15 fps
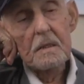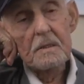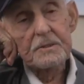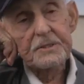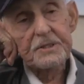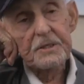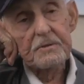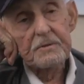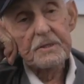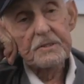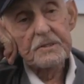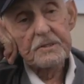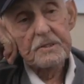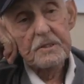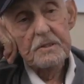
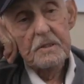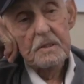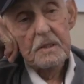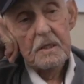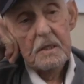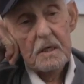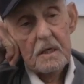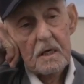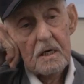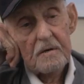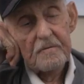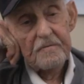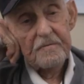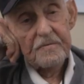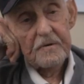series
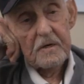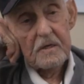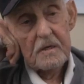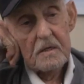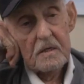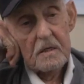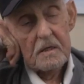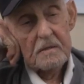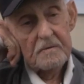of uh,